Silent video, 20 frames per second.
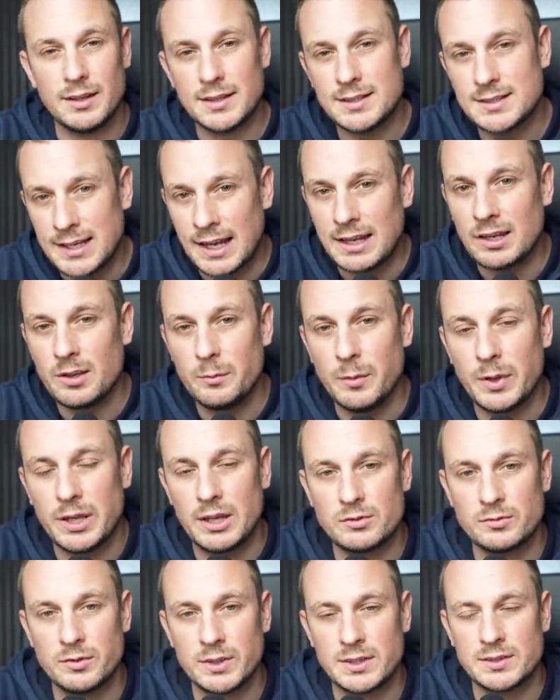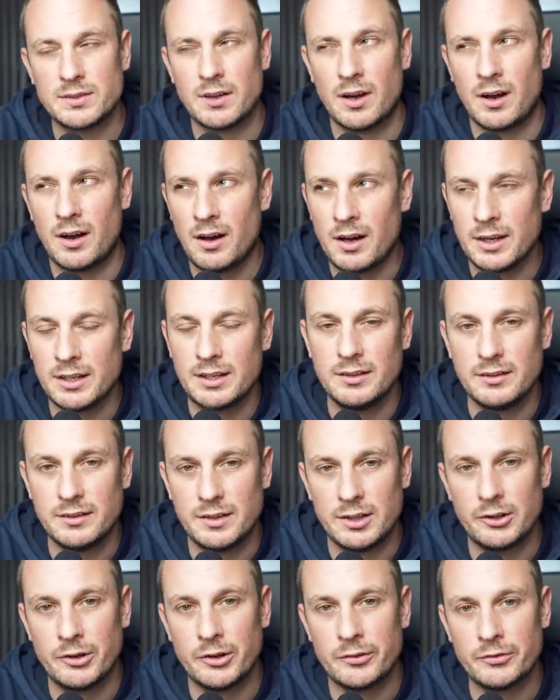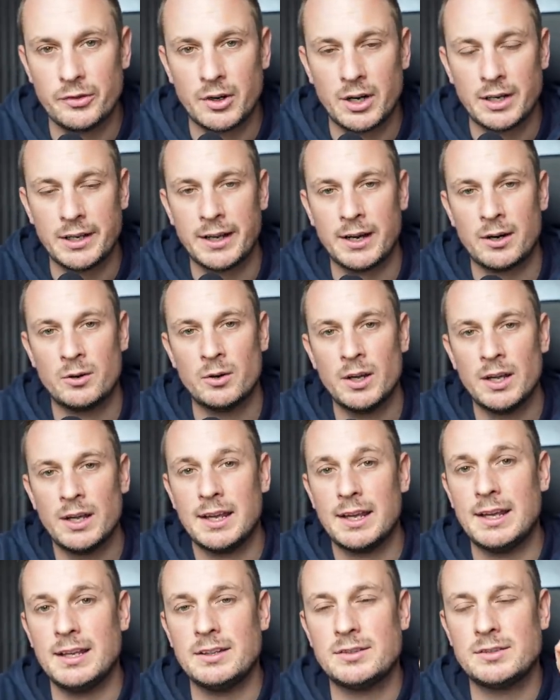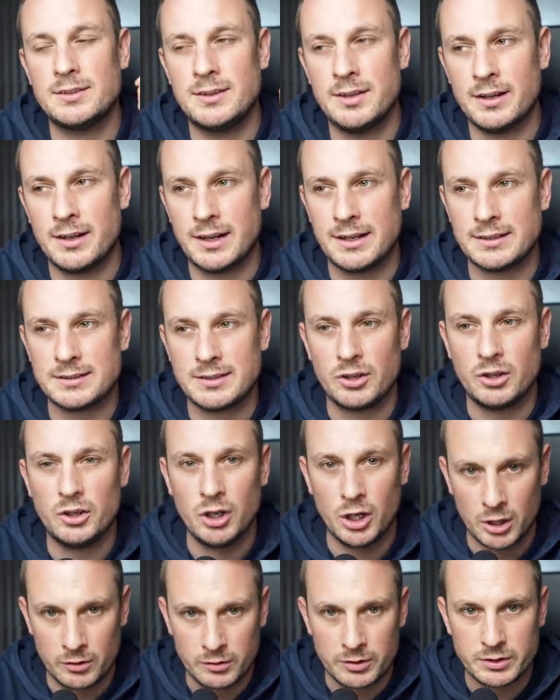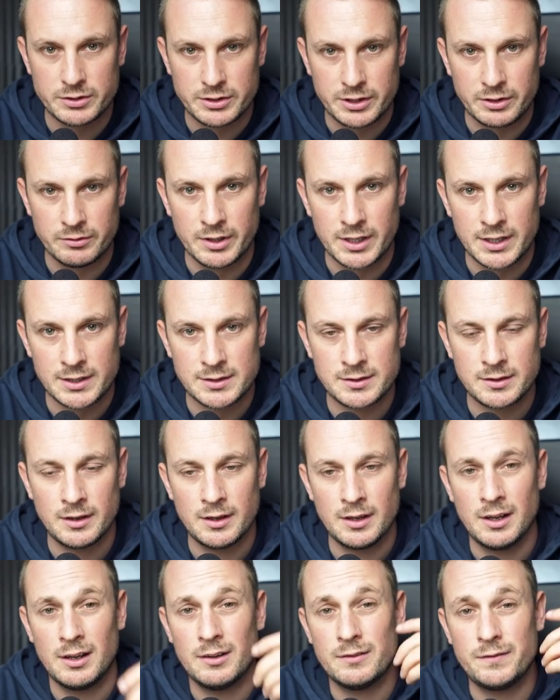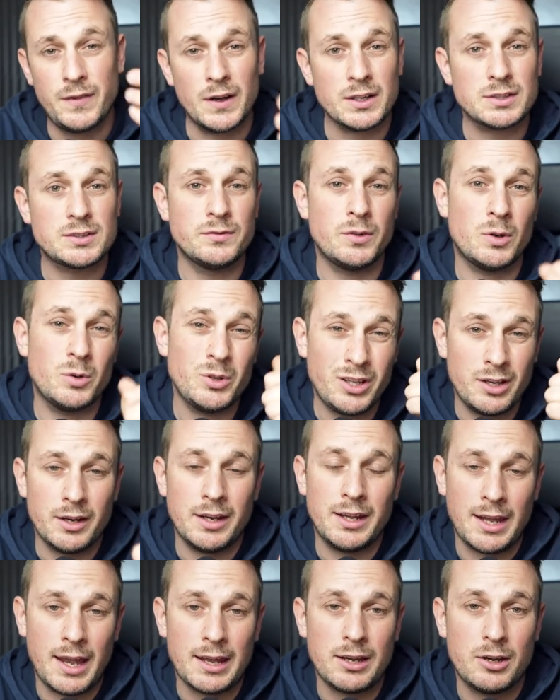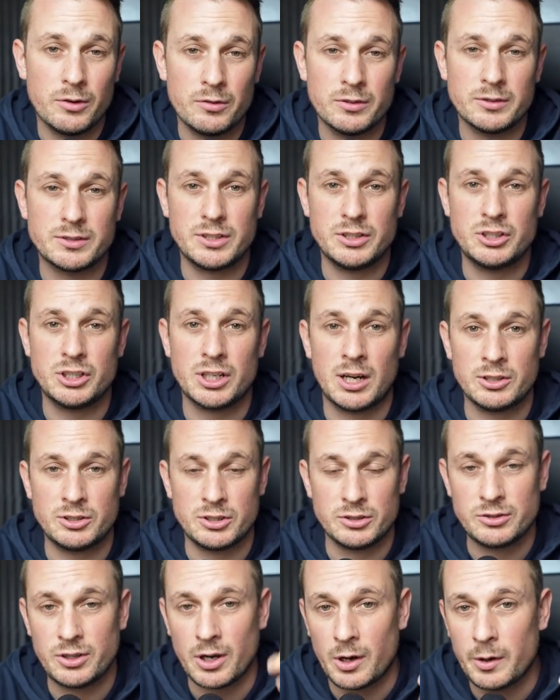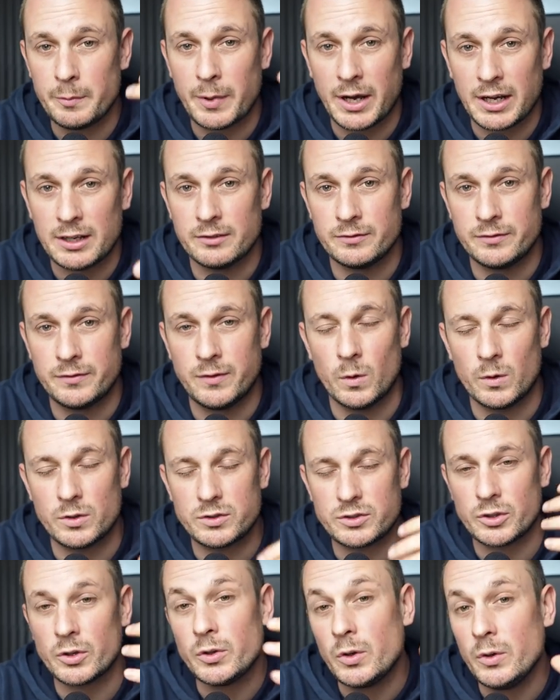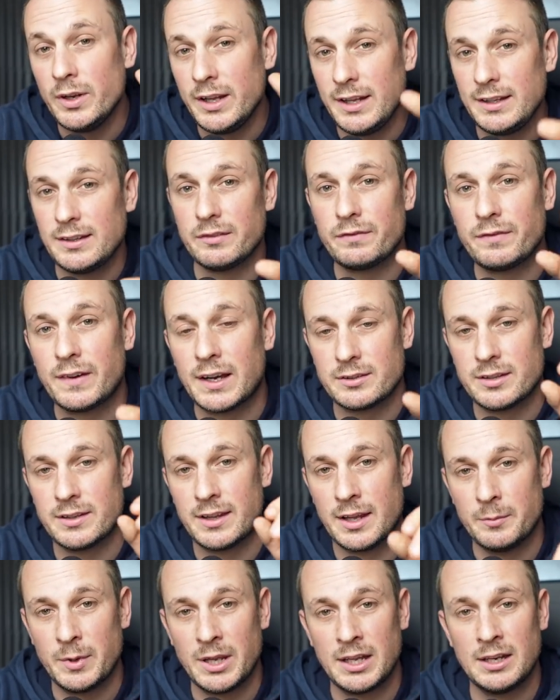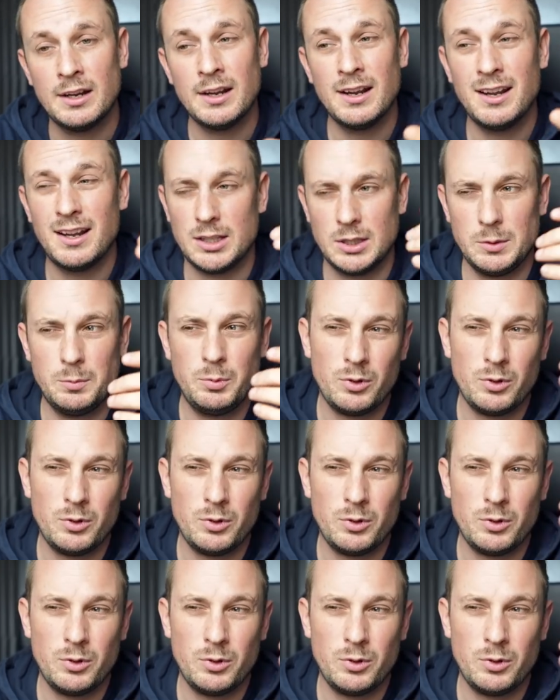The second biggest risk that I can think of right now is that it's a currency risk. First of all, you're going to get currency charges going back and forth, so you need to factor them in. You